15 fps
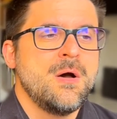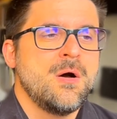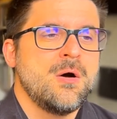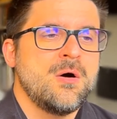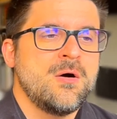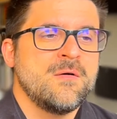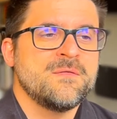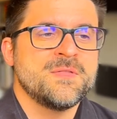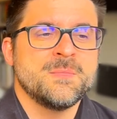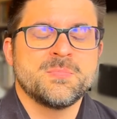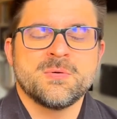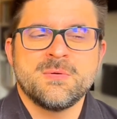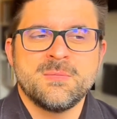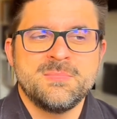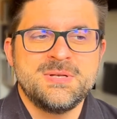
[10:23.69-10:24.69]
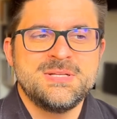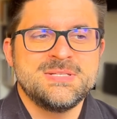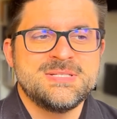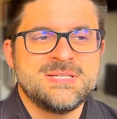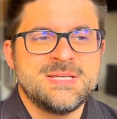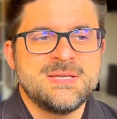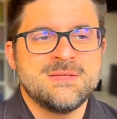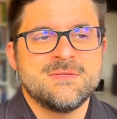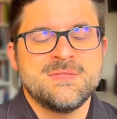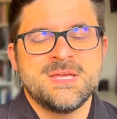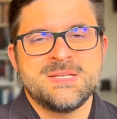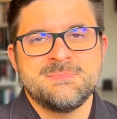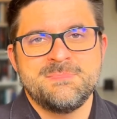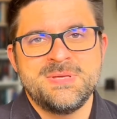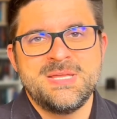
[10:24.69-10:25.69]
of the probability
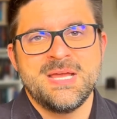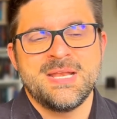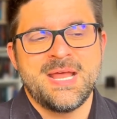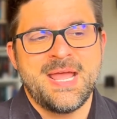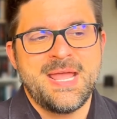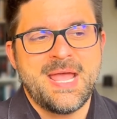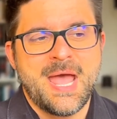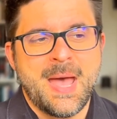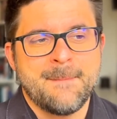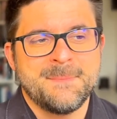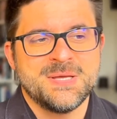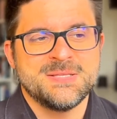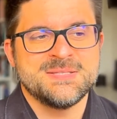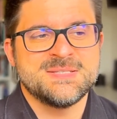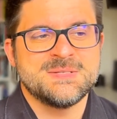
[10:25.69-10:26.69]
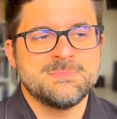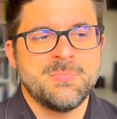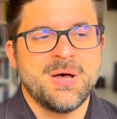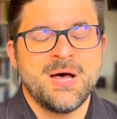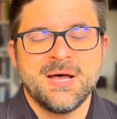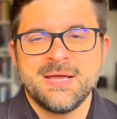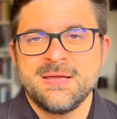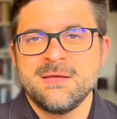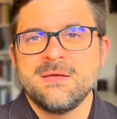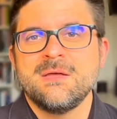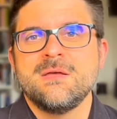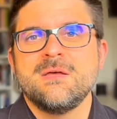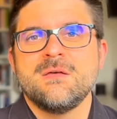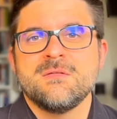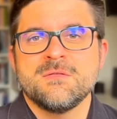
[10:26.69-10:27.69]
that B and A happens by
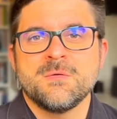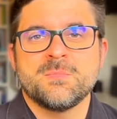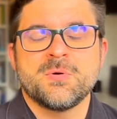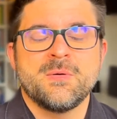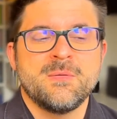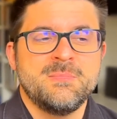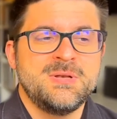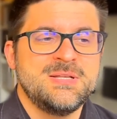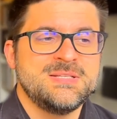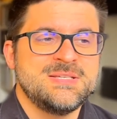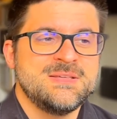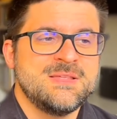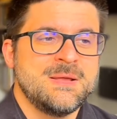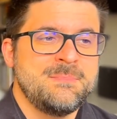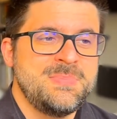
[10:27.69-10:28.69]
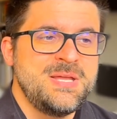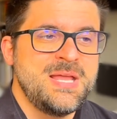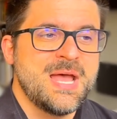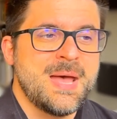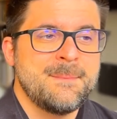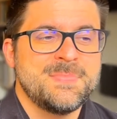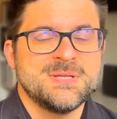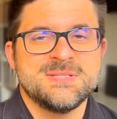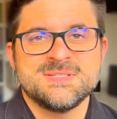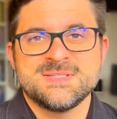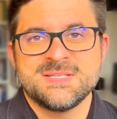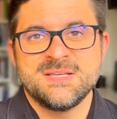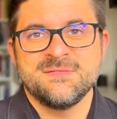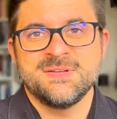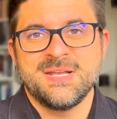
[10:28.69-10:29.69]
the probability that B happens
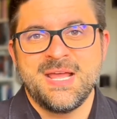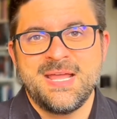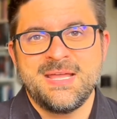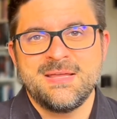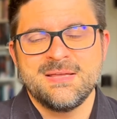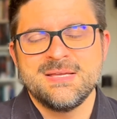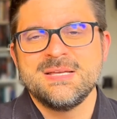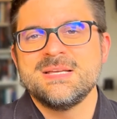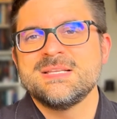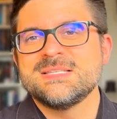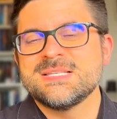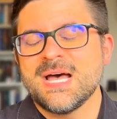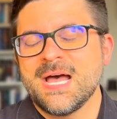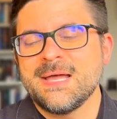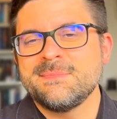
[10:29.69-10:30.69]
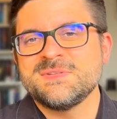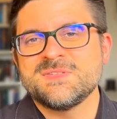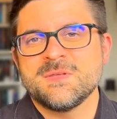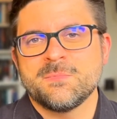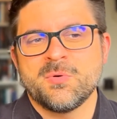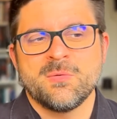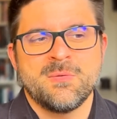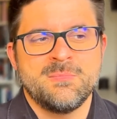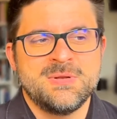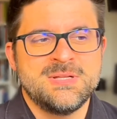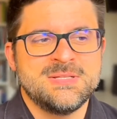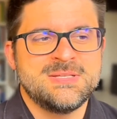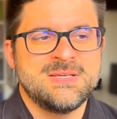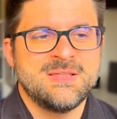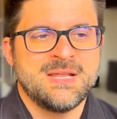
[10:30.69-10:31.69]
given A times the
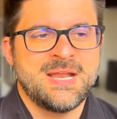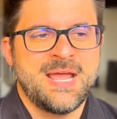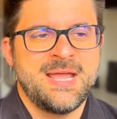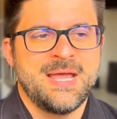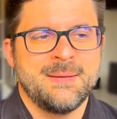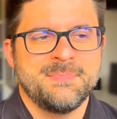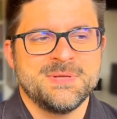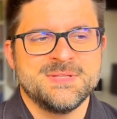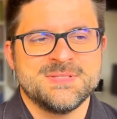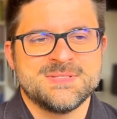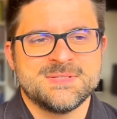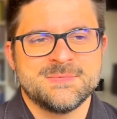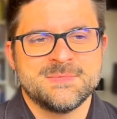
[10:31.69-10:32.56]
probability that A happens.